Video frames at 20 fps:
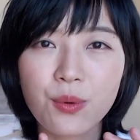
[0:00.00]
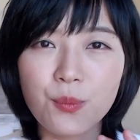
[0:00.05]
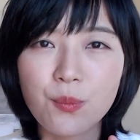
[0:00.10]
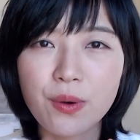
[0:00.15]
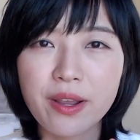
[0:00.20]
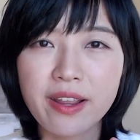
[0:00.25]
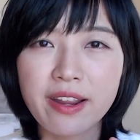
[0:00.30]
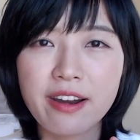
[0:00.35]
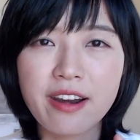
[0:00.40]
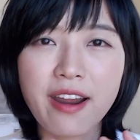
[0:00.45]

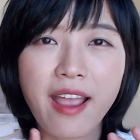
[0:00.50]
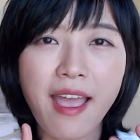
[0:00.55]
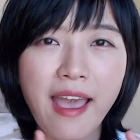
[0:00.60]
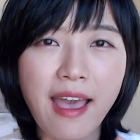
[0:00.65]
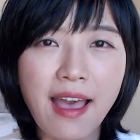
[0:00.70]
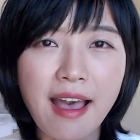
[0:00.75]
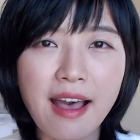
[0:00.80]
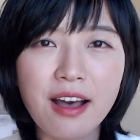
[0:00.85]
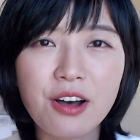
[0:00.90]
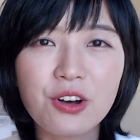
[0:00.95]
where,
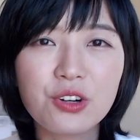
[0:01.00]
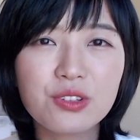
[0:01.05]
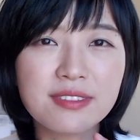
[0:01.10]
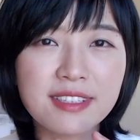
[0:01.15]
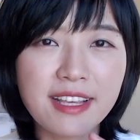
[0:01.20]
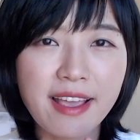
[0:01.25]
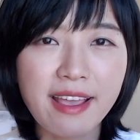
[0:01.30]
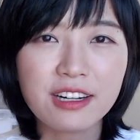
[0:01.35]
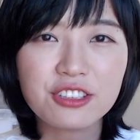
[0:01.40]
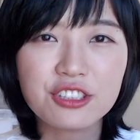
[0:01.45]
how
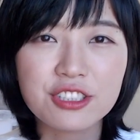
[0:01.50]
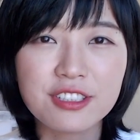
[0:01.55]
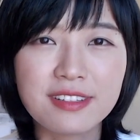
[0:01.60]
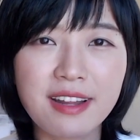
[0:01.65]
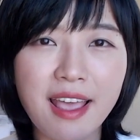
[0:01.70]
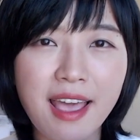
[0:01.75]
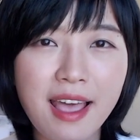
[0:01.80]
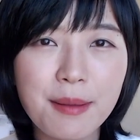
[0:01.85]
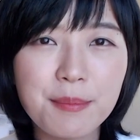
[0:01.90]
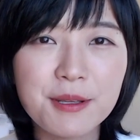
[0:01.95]
the
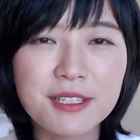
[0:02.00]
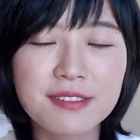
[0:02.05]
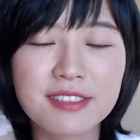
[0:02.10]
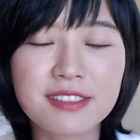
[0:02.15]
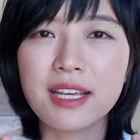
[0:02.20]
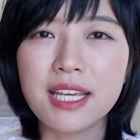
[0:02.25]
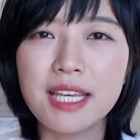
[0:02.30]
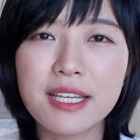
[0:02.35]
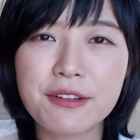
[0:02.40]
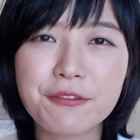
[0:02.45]
action happens in